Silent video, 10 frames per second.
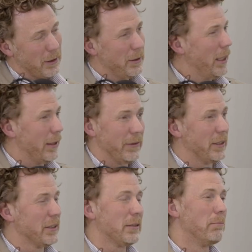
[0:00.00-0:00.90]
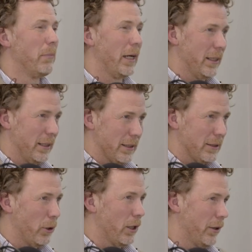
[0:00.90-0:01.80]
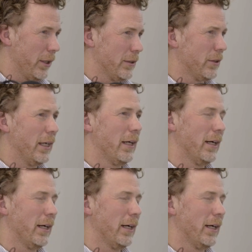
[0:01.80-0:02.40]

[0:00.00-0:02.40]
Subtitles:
So there's many smaller things.